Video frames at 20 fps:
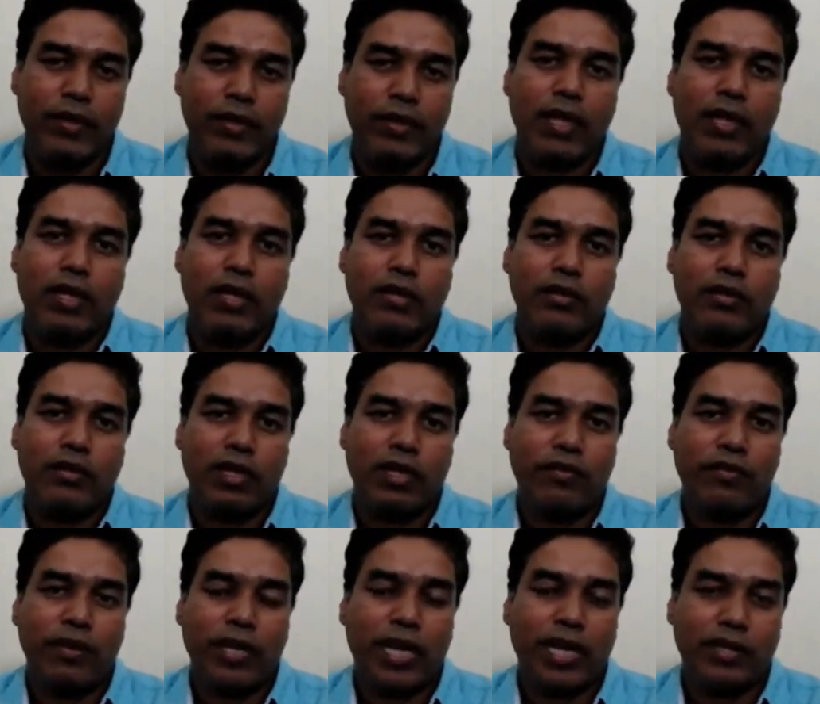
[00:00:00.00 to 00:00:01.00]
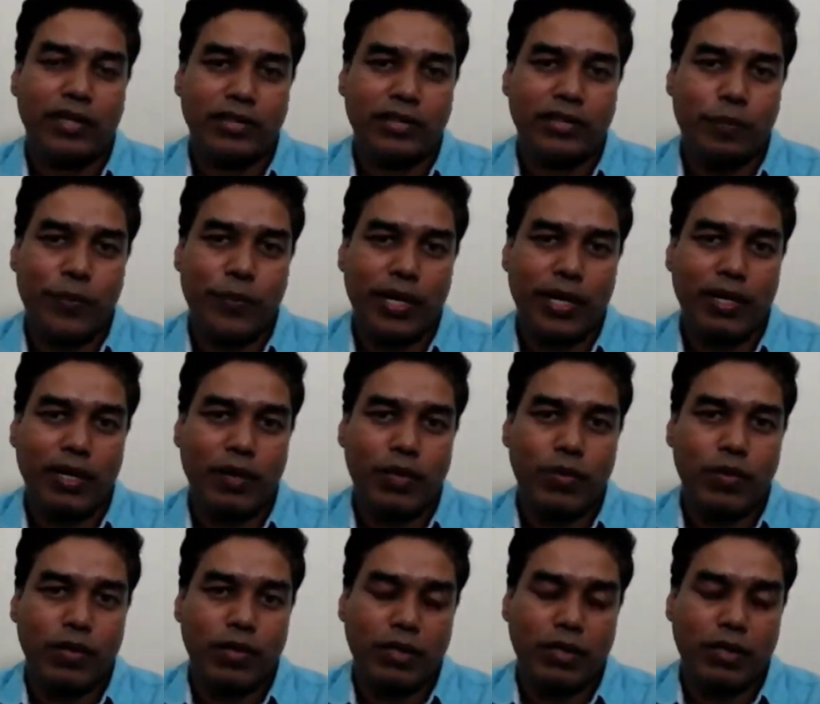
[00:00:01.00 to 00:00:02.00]
So if you can separate
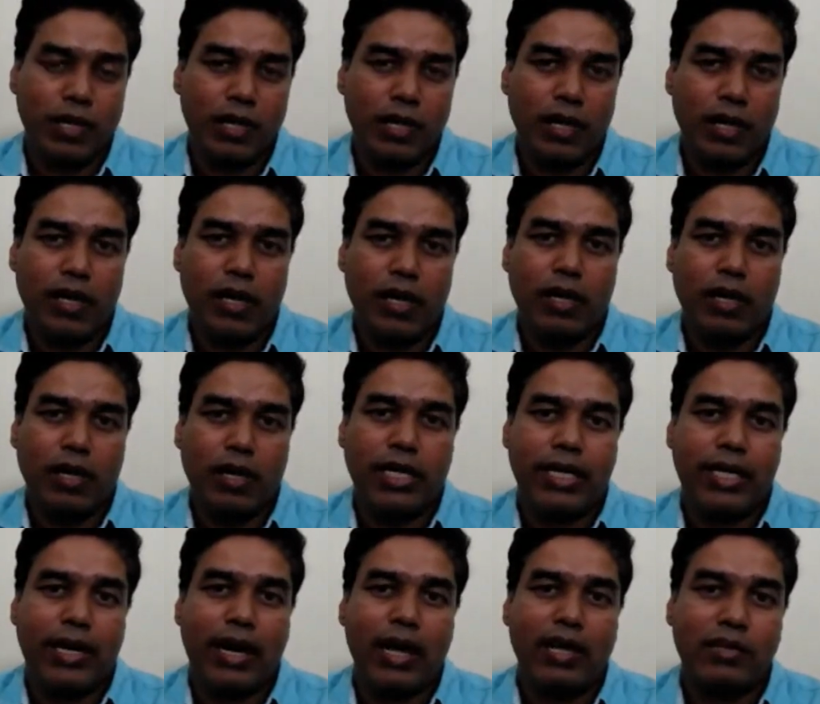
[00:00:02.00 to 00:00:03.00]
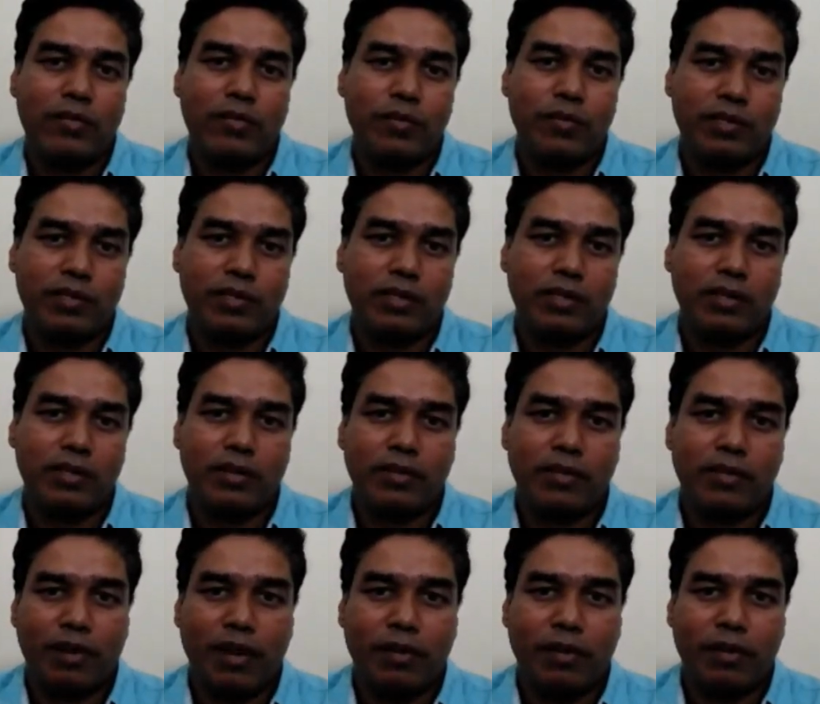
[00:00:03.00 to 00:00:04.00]
out the transmission from
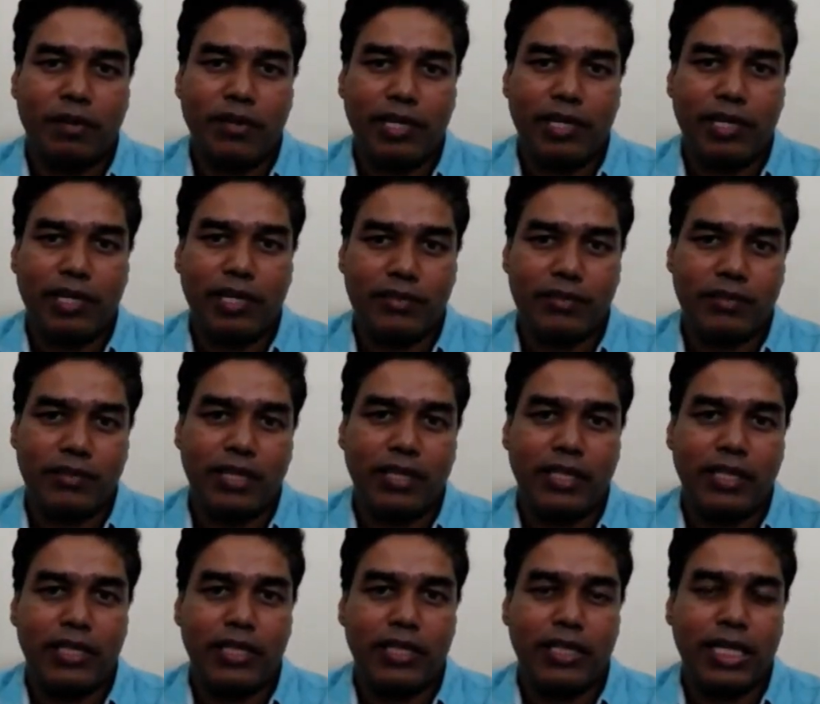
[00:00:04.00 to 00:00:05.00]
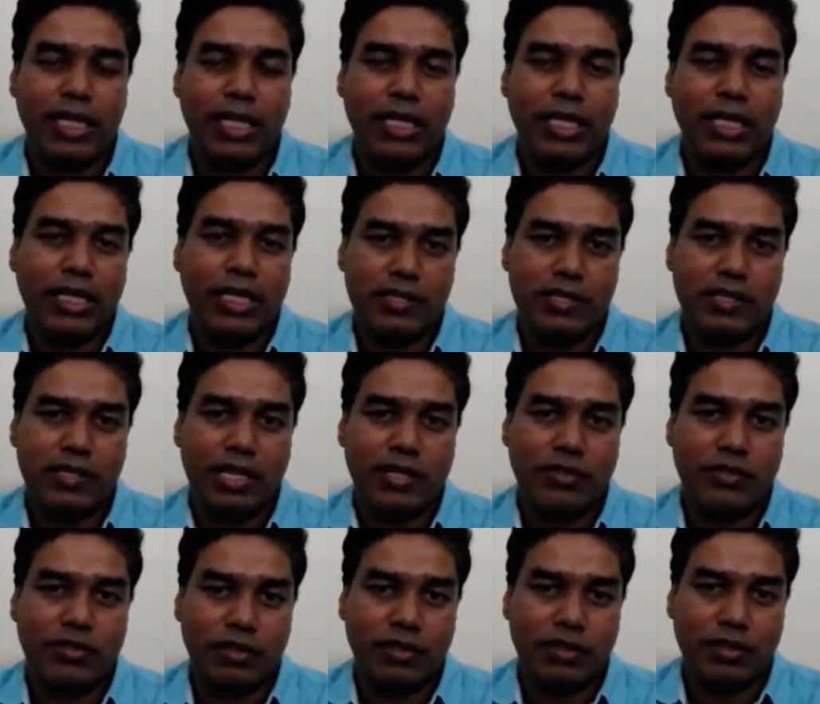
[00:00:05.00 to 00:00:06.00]
the receiving, then this dead zone
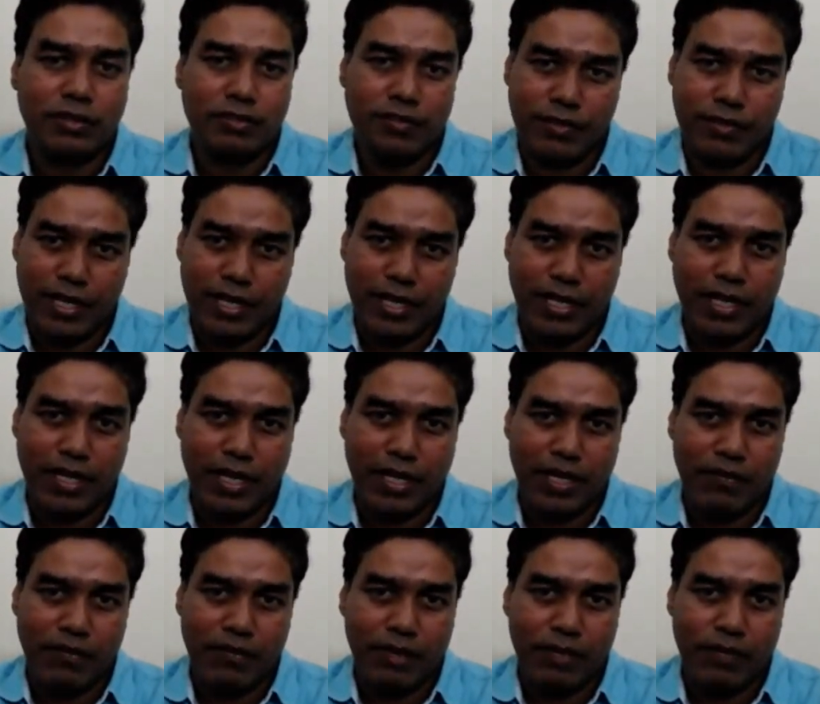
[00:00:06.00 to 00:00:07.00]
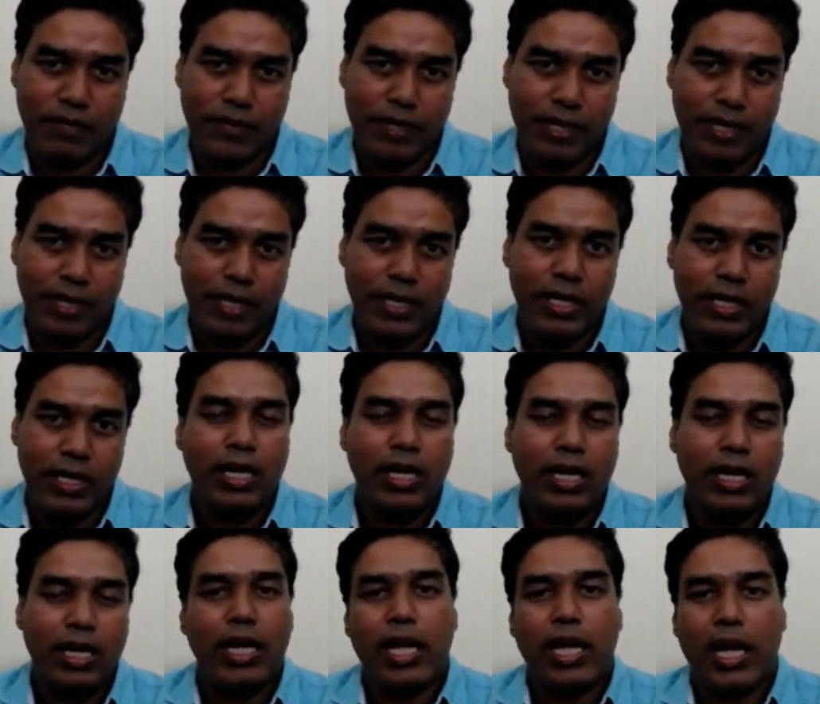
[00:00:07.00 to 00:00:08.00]
effect can be avoided.
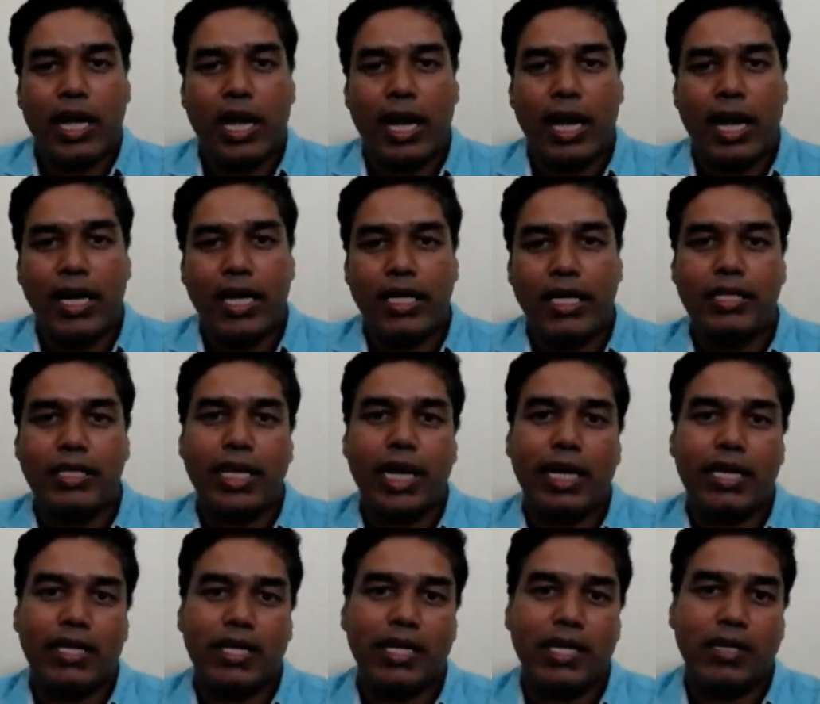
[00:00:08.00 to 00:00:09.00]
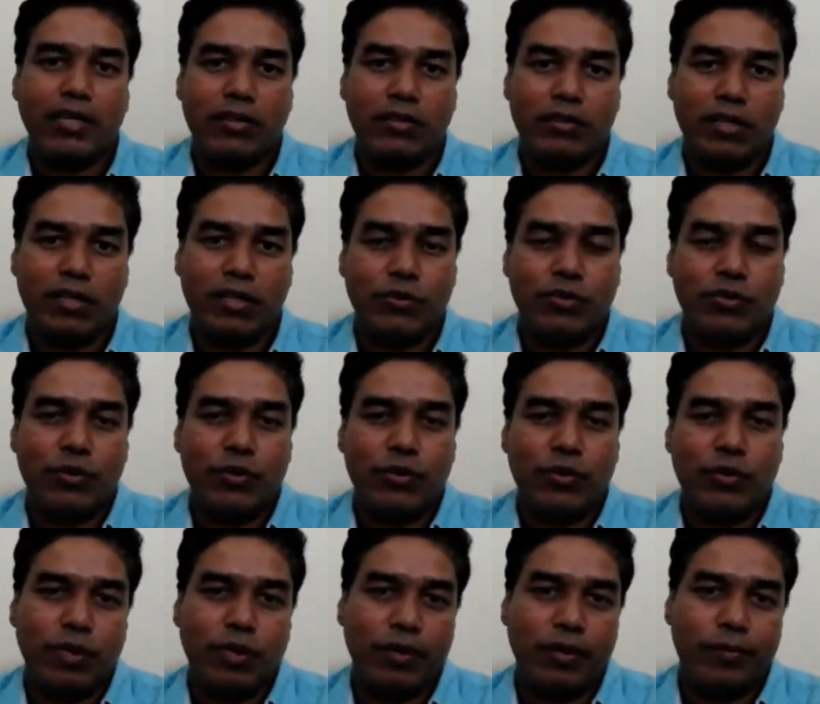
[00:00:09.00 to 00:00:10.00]
And in that case, you should be able to
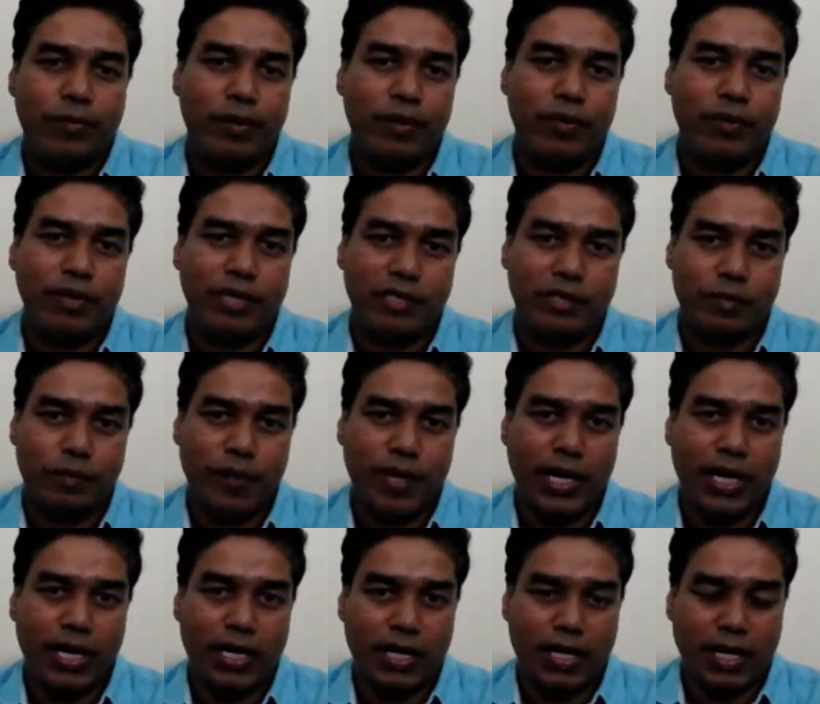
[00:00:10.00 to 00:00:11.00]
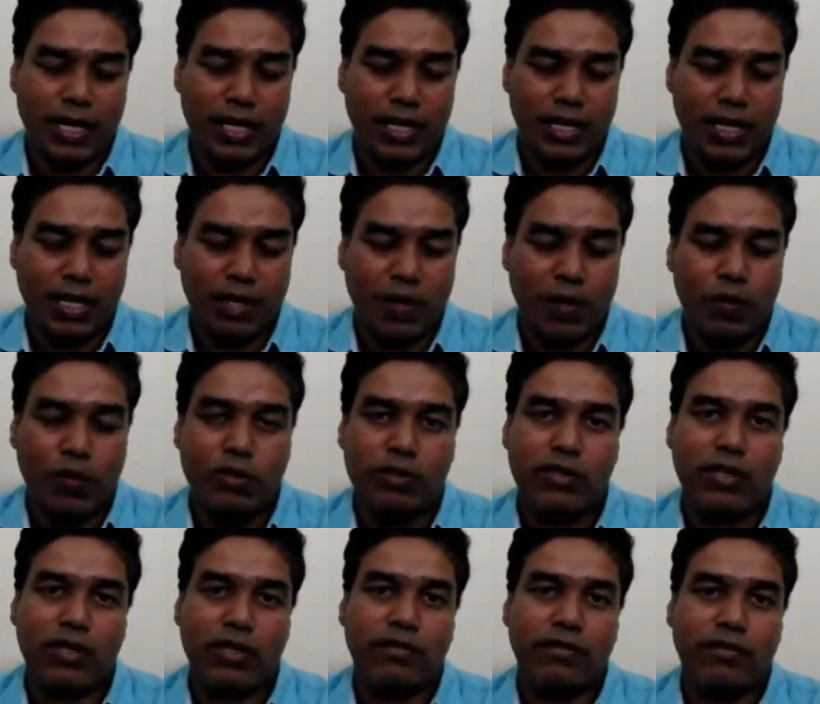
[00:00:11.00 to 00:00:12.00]
inspect the closed surface
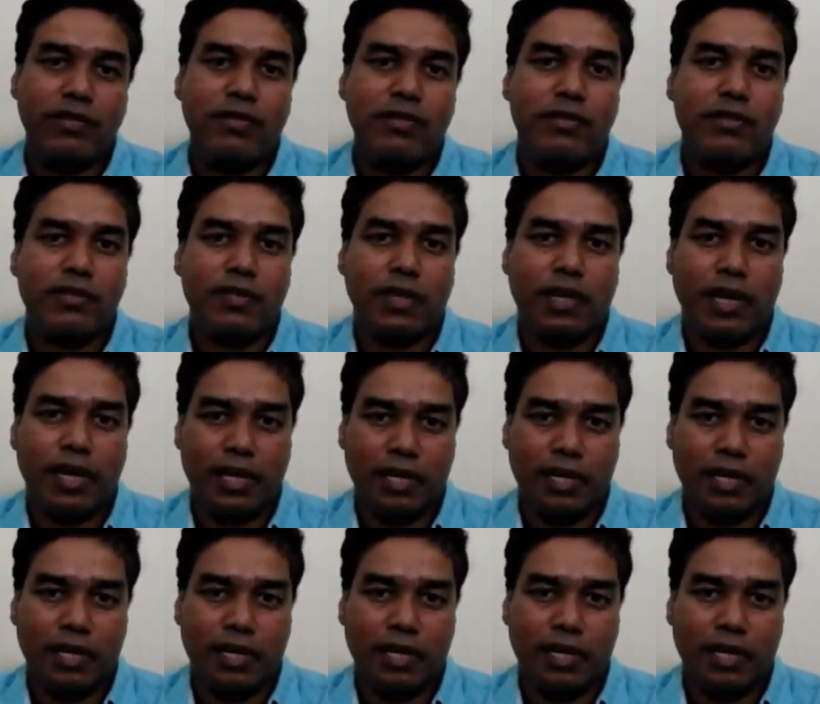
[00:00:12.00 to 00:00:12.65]
defects.